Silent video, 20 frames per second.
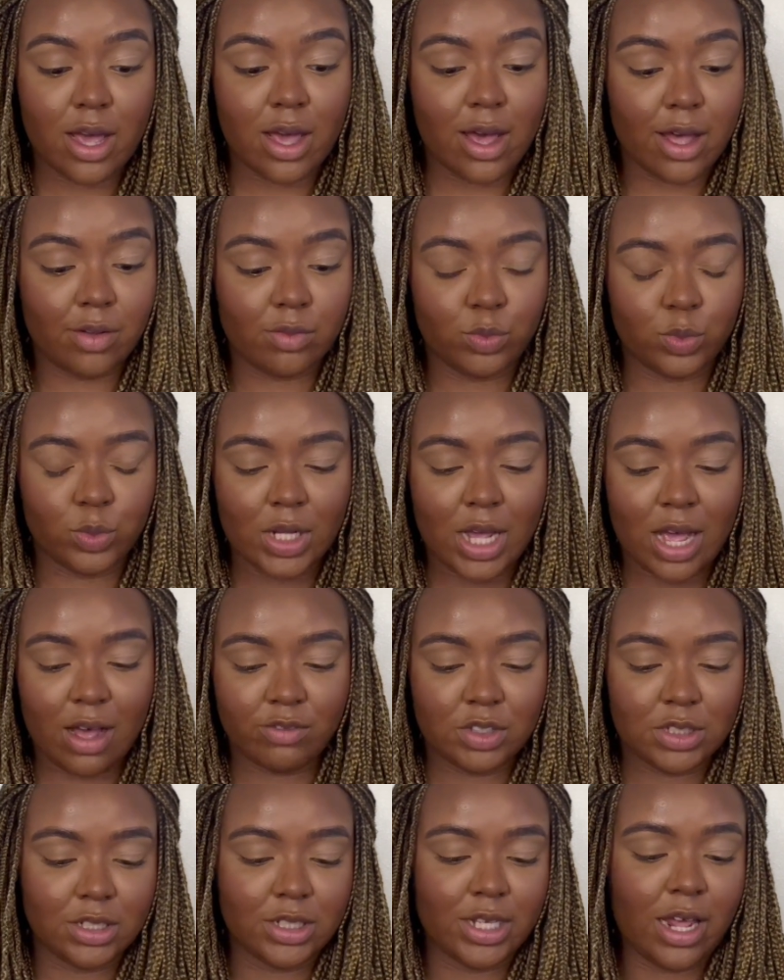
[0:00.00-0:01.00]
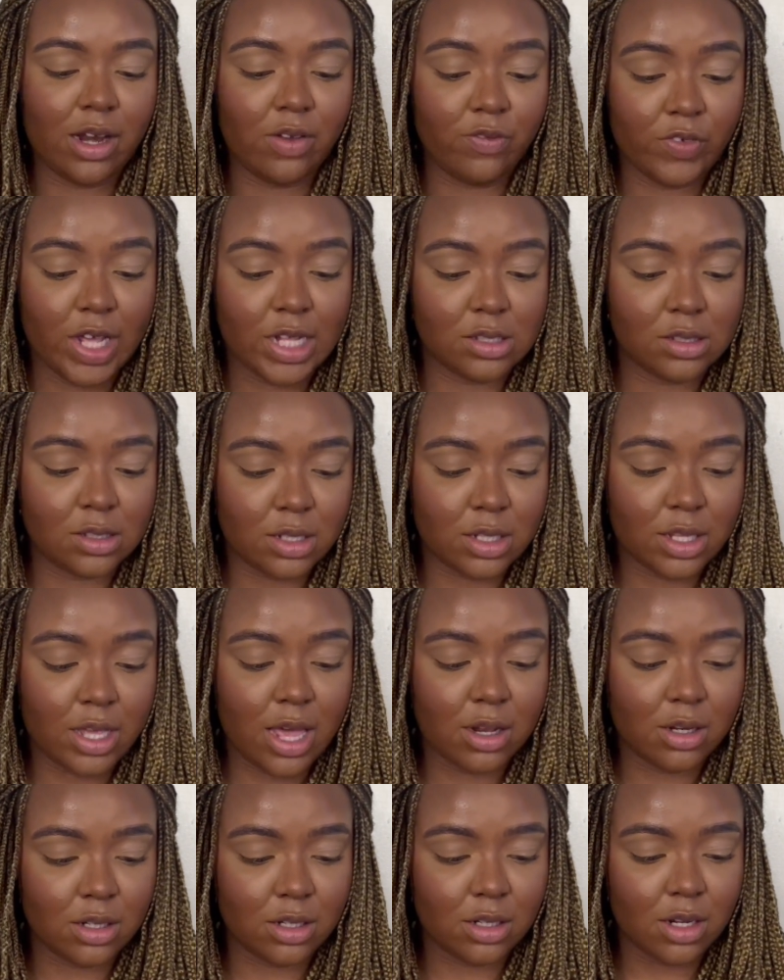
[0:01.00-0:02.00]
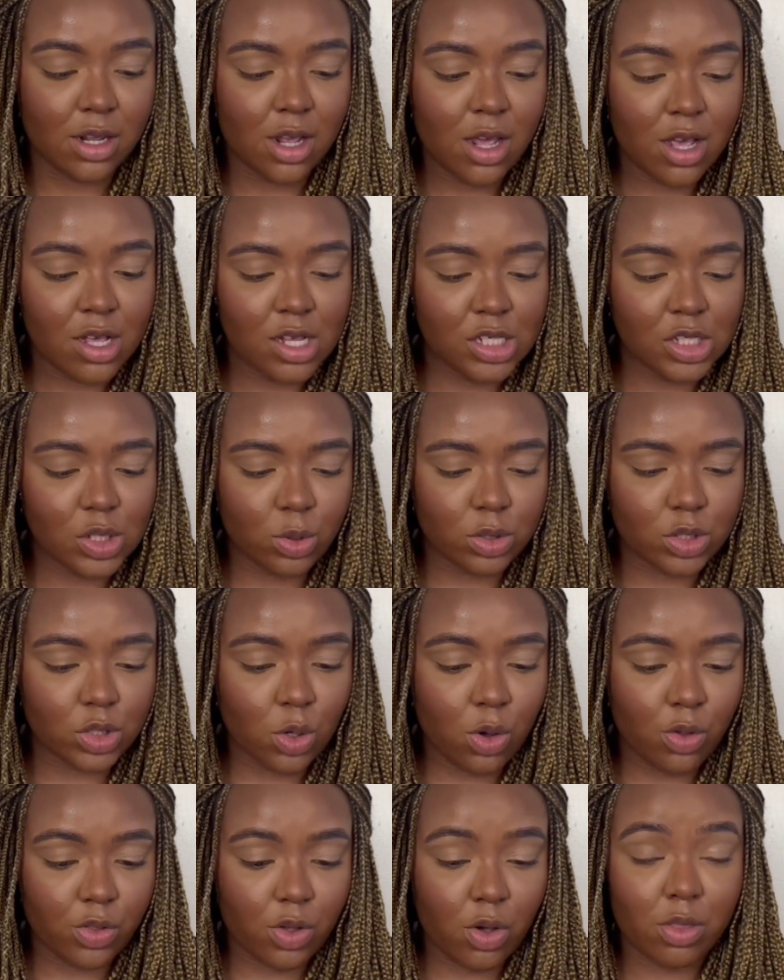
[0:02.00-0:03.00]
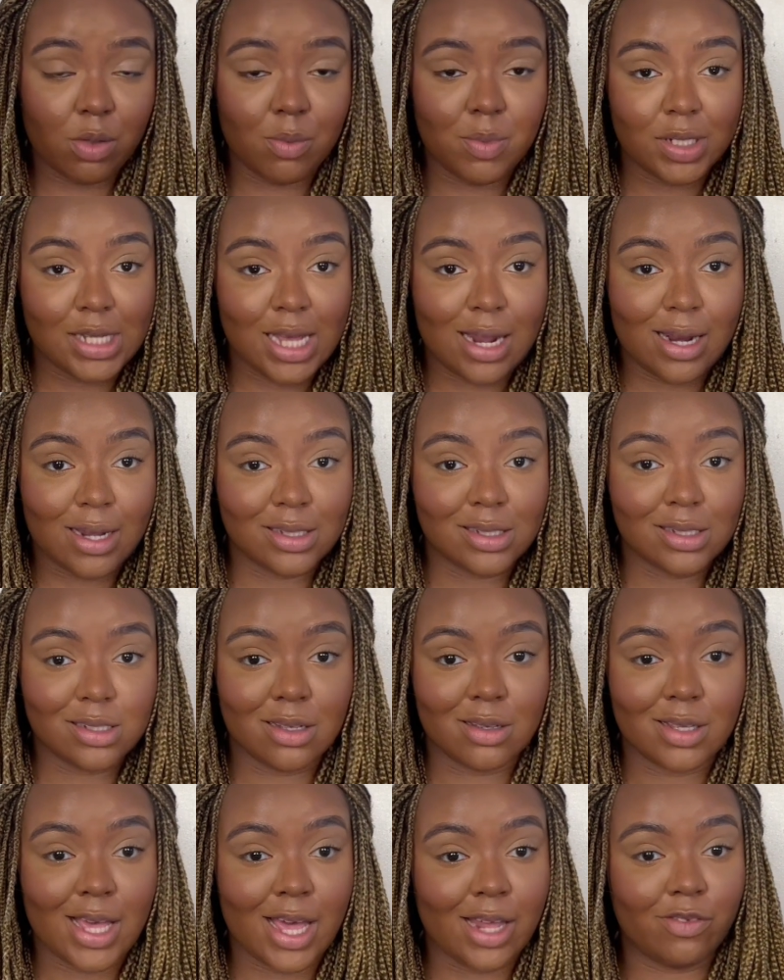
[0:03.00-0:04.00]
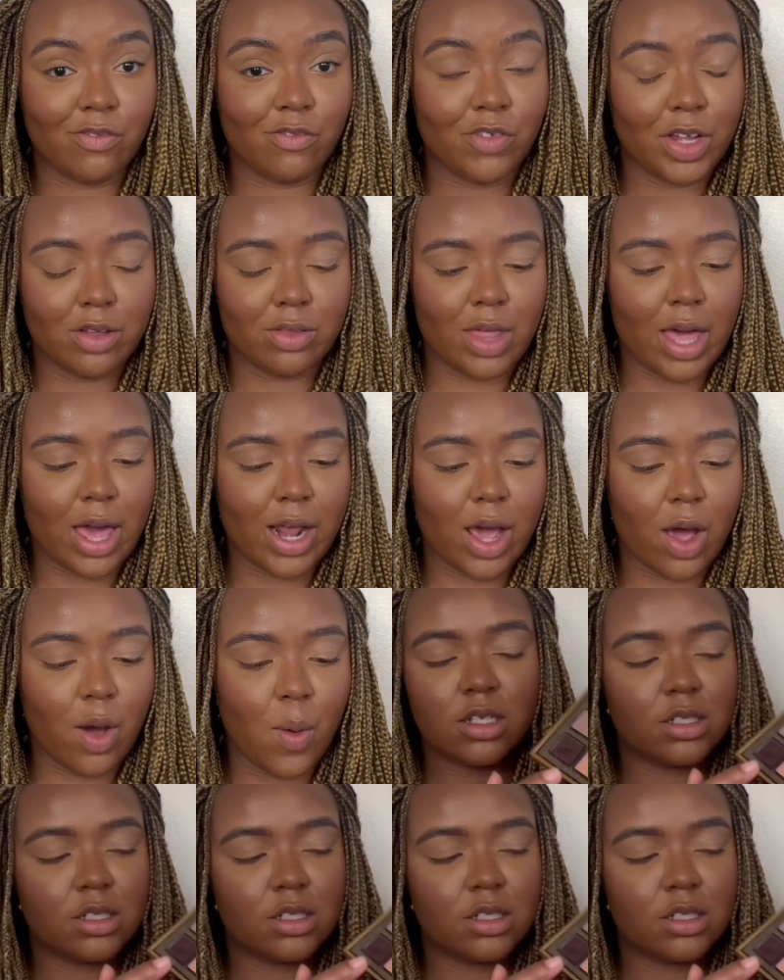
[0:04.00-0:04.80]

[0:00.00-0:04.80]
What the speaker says: I would have to kind of get to the end and swatch all the other metallics to kind of figure that out.